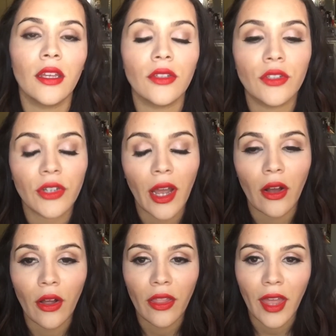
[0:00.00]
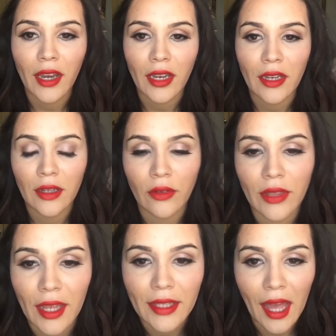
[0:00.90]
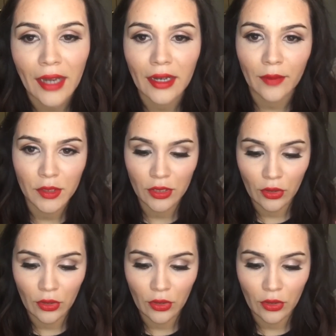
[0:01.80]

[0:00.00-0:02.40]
You track all that in, and it'll, like, add it up to you.